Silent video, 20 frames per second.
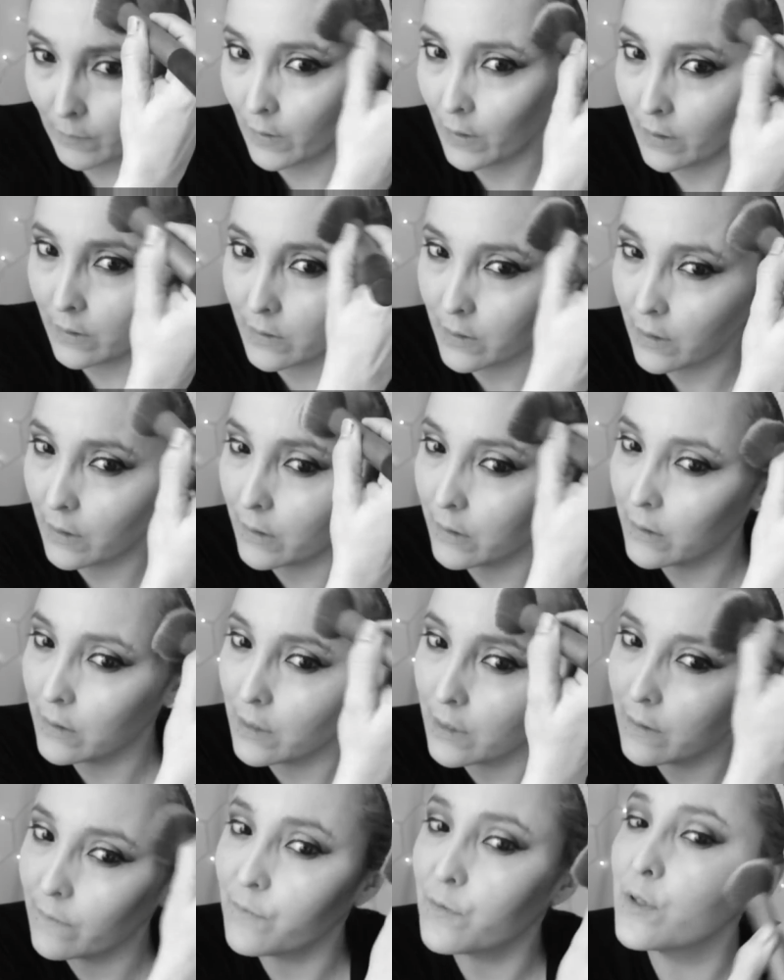And I
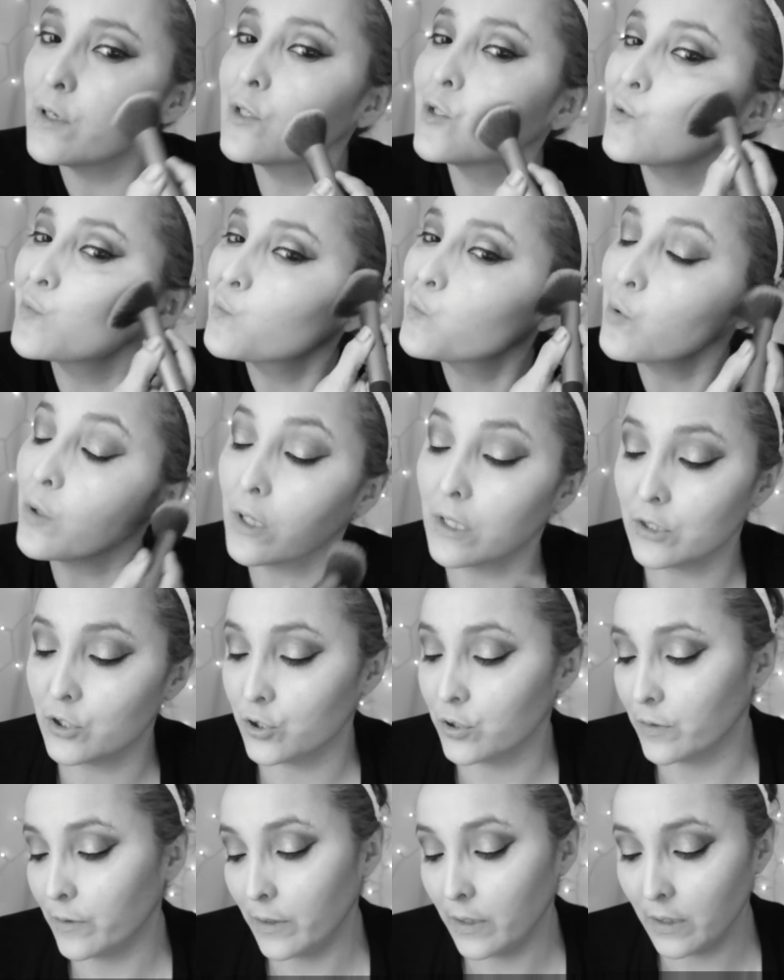love this
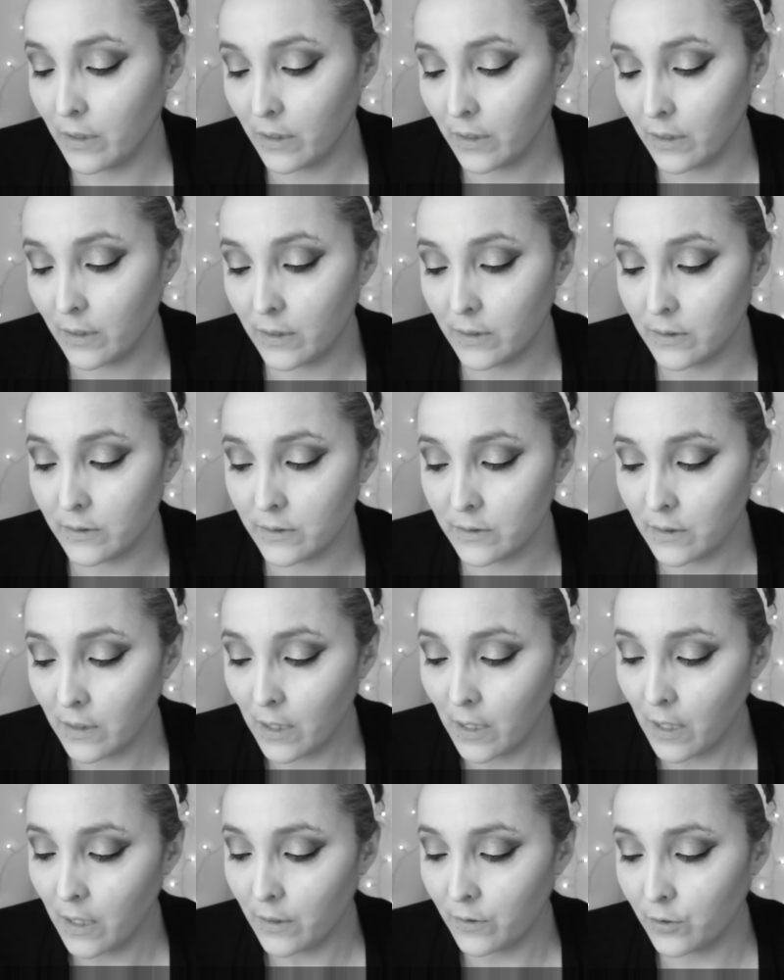brush. It is
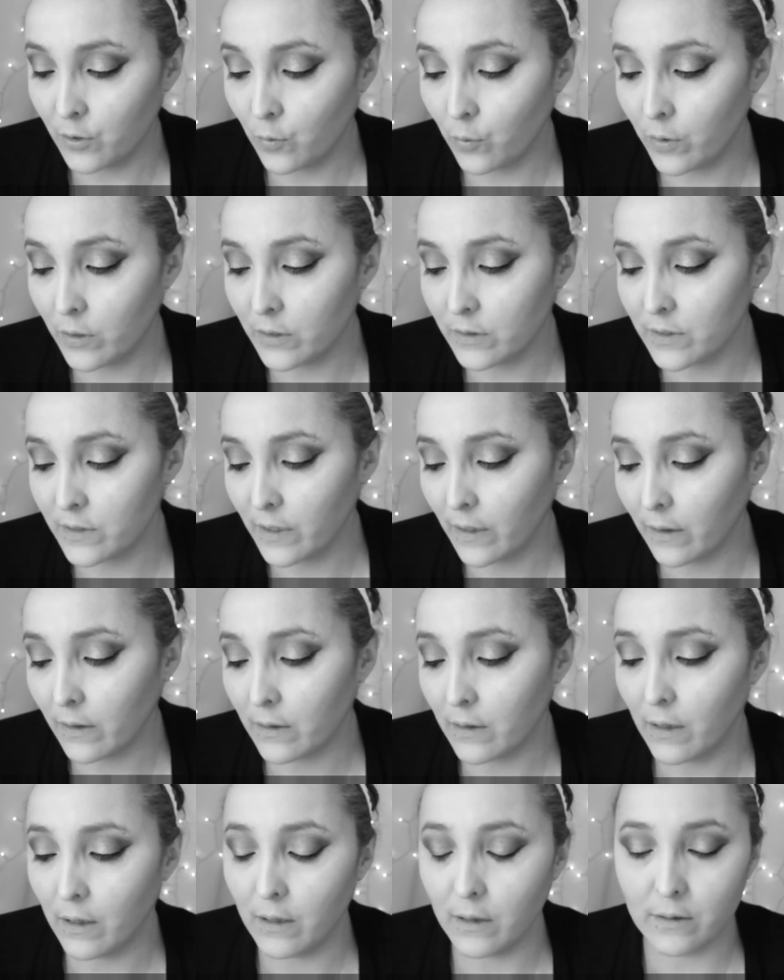the Real
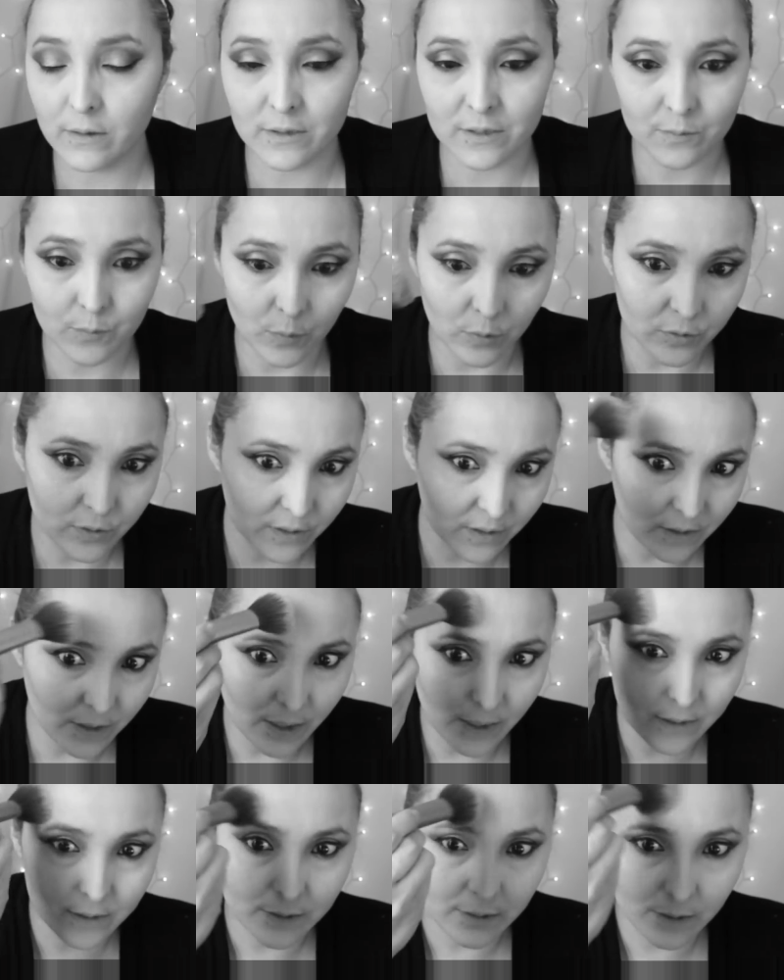Techniques
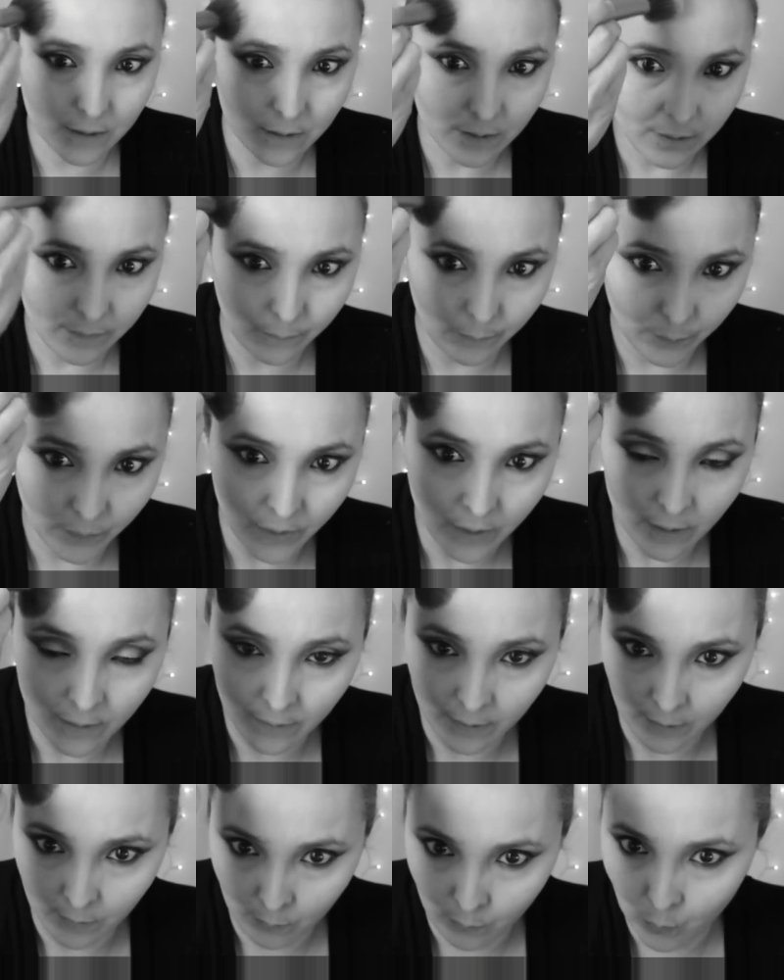Multidesk.
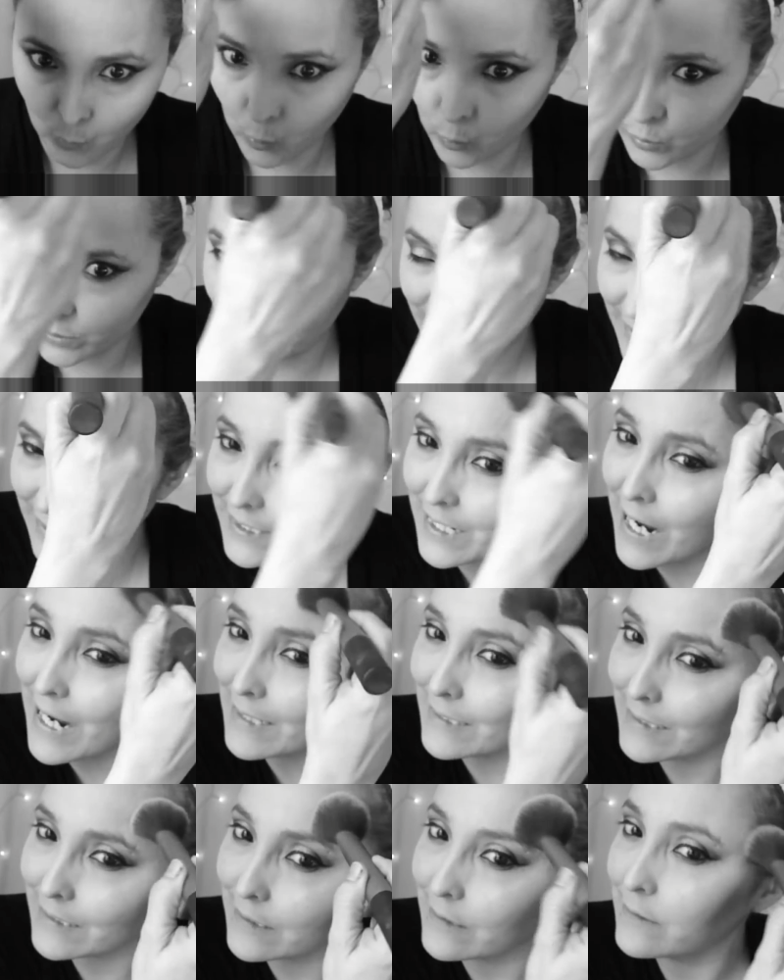
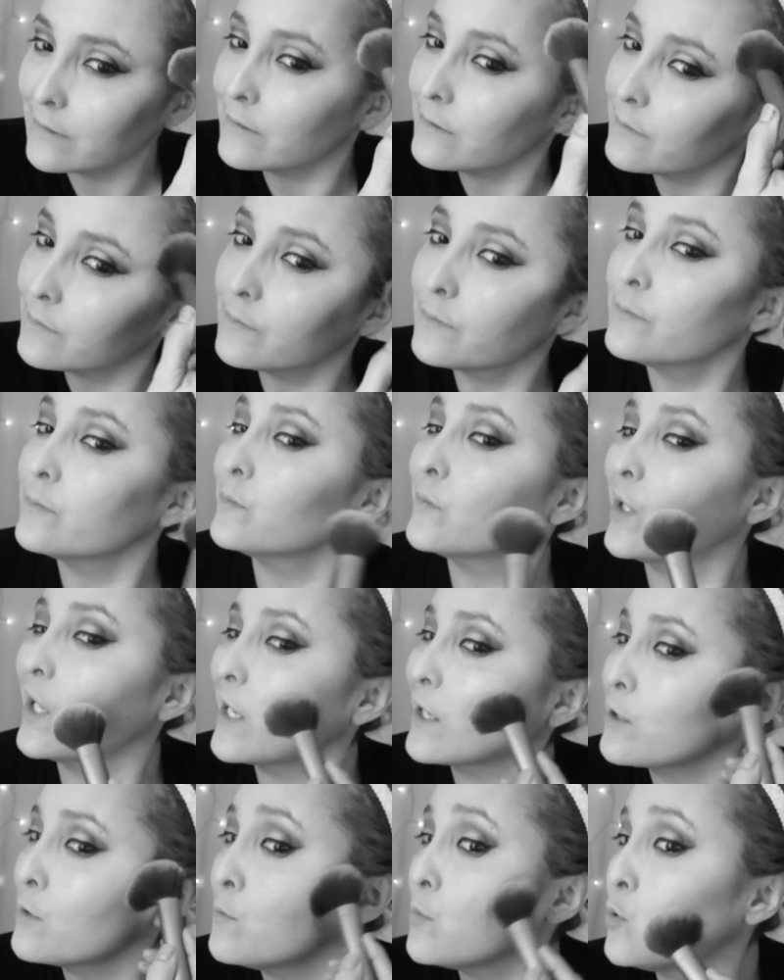Multidesk?
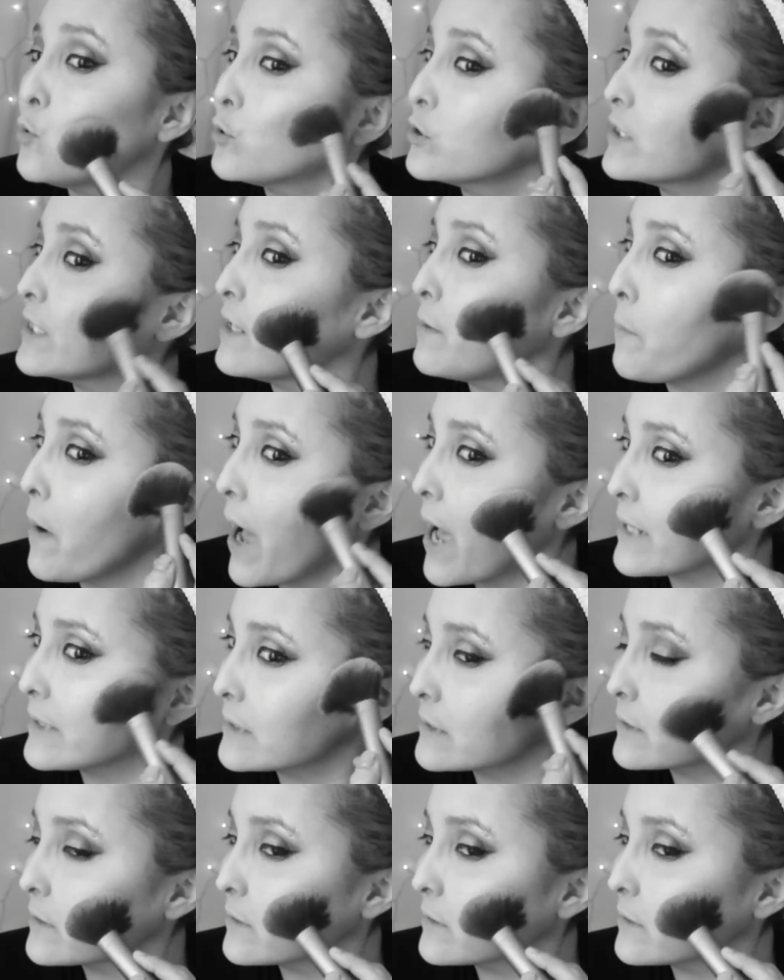Like a multi-pass.